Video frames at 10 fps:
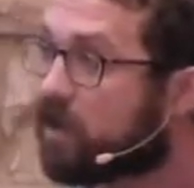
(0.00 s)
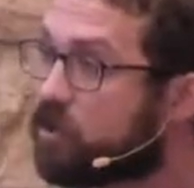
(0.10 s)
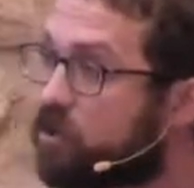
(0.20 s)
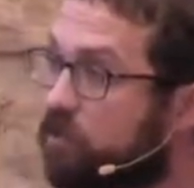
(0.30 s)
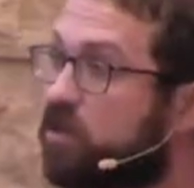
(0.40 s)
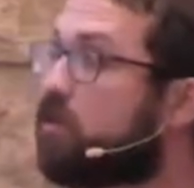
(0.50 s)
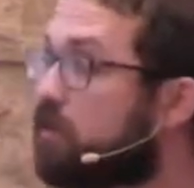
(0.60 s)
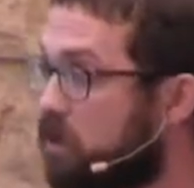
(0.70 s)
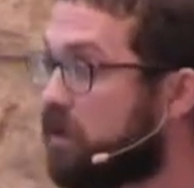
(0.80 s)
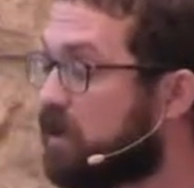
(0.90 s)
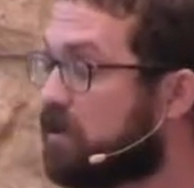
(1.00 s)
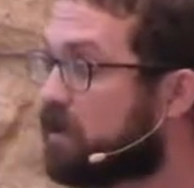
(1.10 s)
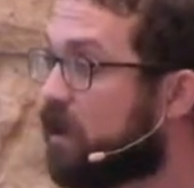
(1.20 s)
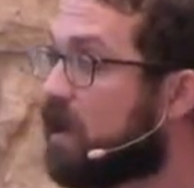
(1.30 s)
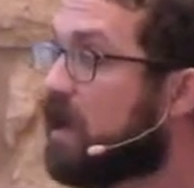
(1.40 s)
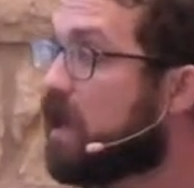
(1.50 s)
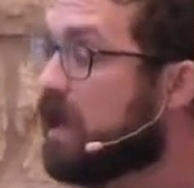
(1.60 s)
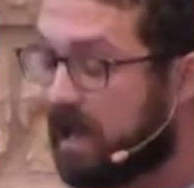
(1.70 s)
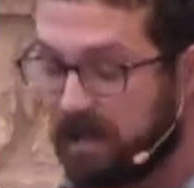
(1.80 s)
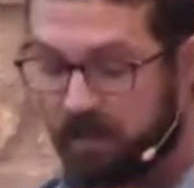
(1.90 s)
Jewish communities.
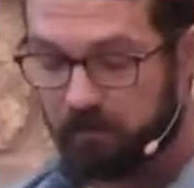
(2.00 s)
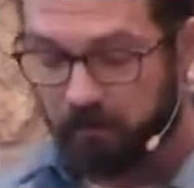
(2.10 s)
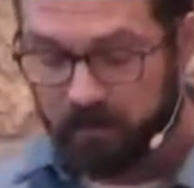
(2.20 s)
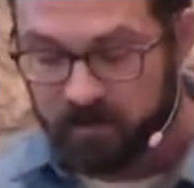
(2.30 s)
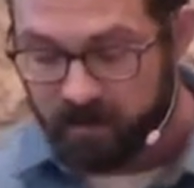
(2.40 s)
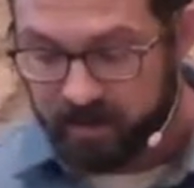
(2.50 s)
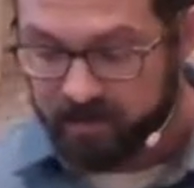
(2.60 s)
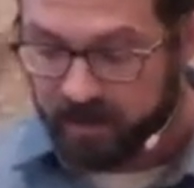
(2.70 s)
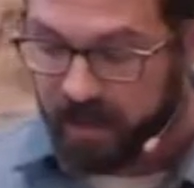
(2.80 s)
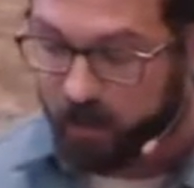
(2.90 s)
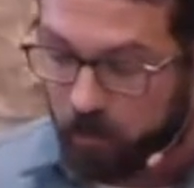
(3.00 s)
And in verse 16,